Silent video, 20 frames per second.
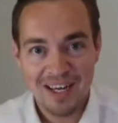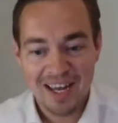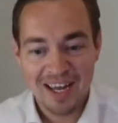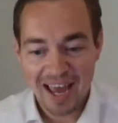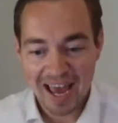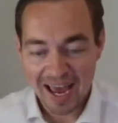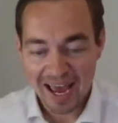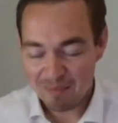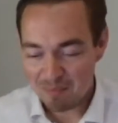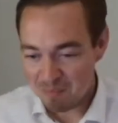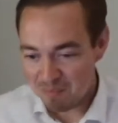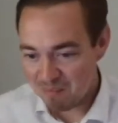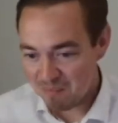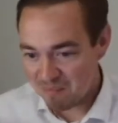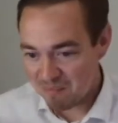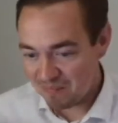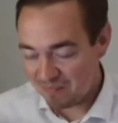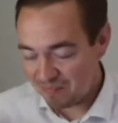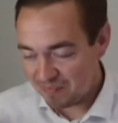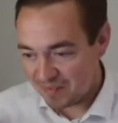And
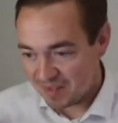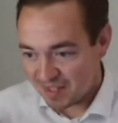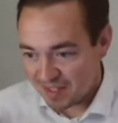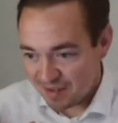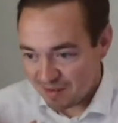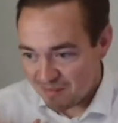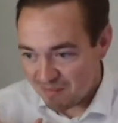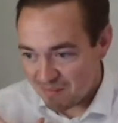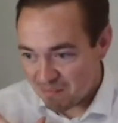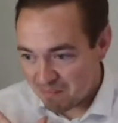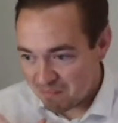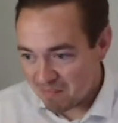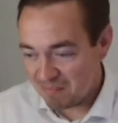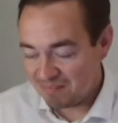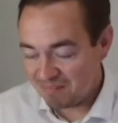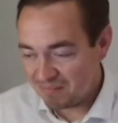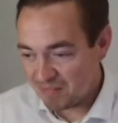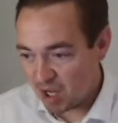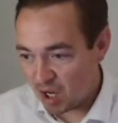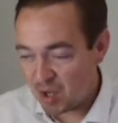
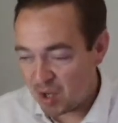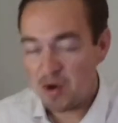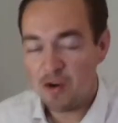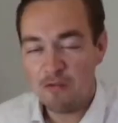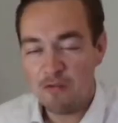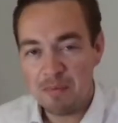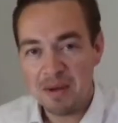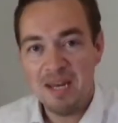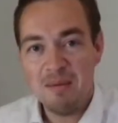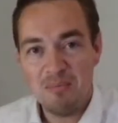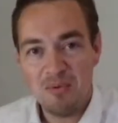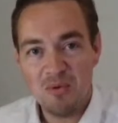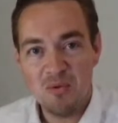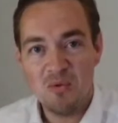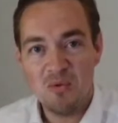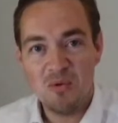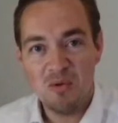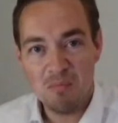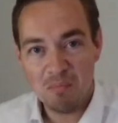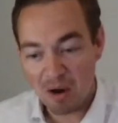a lot of people
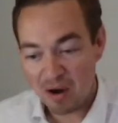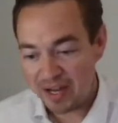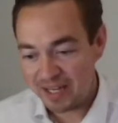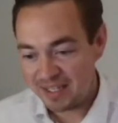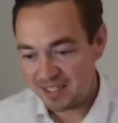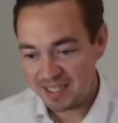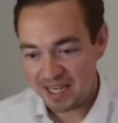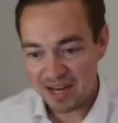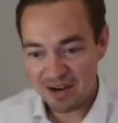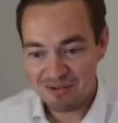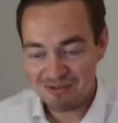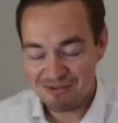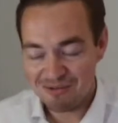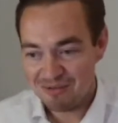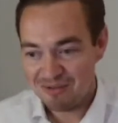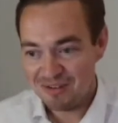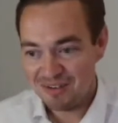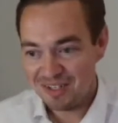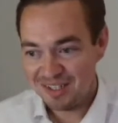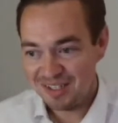will buy and sell
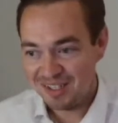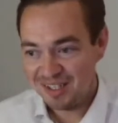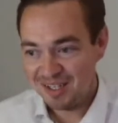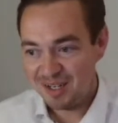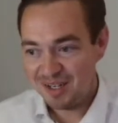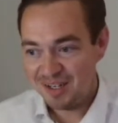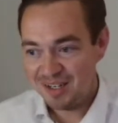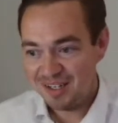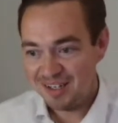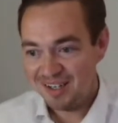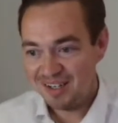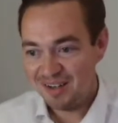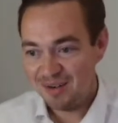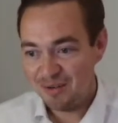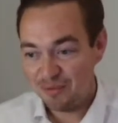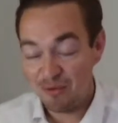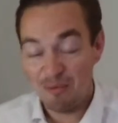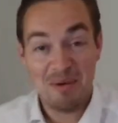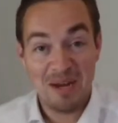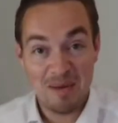
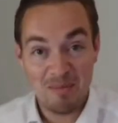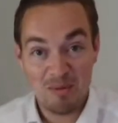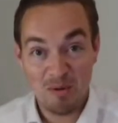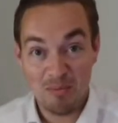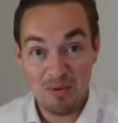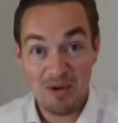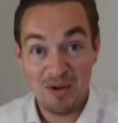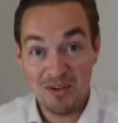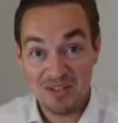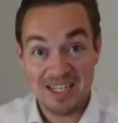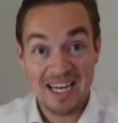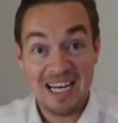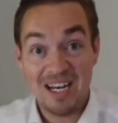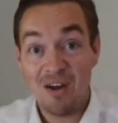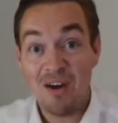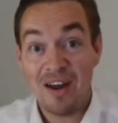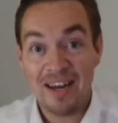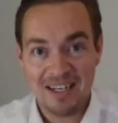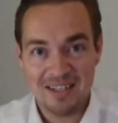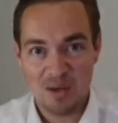from people because they
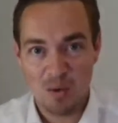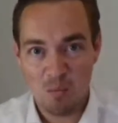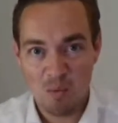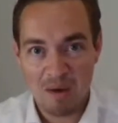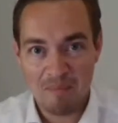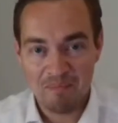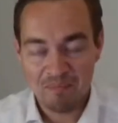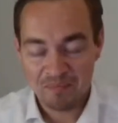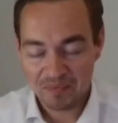like someone.